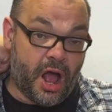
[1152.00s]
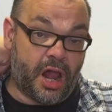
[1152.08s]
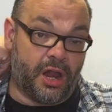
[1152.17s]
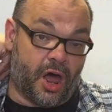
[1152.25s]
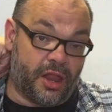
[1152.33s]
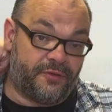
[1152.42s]
A
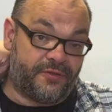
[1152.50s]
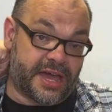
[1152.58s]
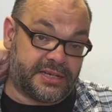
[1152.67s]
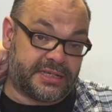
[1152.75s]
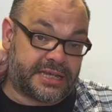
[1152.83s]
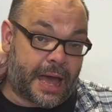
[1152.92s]
lot of the
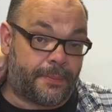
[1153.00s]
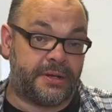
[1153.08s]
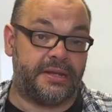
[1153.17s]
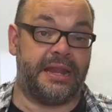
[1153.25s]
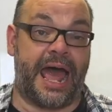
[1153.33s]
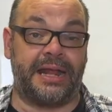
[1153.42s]
phases happened
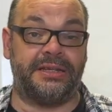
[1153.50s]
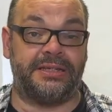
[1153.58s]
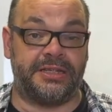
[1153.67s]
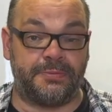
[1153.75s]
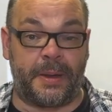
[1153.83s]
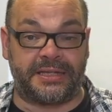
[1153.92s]
in the hands of
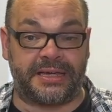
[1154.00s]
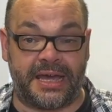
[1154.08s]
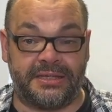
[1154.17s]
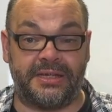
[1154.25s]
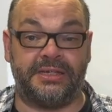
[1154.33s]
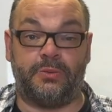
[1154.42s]
the spectators.